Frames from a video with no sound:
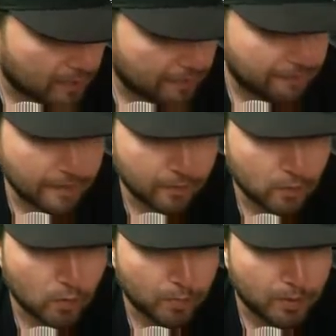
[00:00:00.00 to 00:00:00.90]
favorite
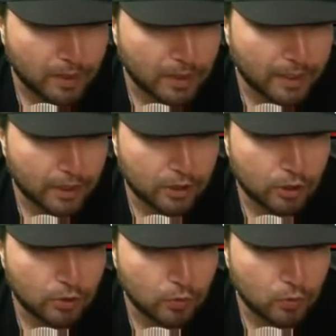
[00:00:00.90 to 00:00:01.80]
would be like a
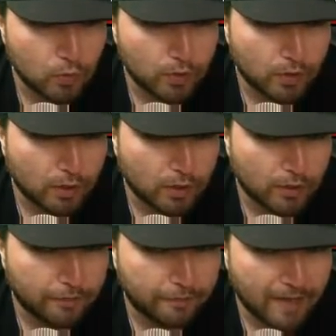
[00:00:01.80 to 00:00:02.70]
2,
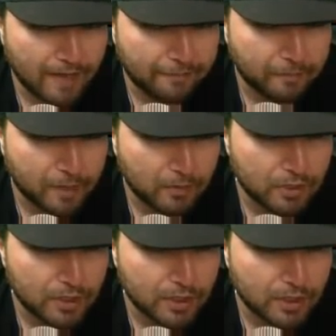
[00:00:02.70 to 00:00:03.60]
the 5 from
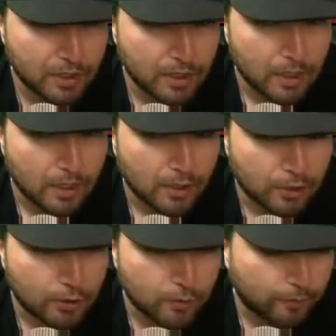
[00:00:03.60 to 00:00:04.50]
LG, a
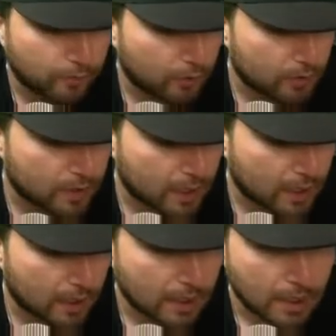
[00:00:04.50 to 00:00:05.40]
2 from
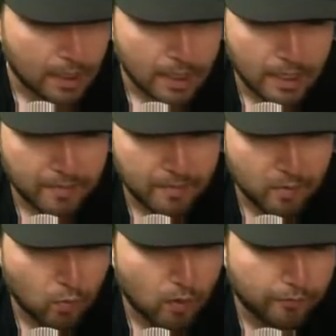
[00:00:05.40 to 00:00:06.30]
Doosan, and maybe
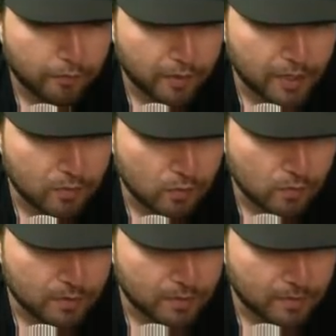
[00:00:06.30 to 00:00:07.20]
1 from
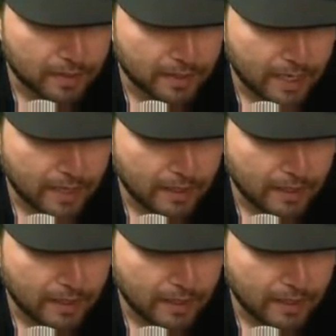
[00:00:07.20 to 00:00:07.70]
Kiwoom, something like that. Like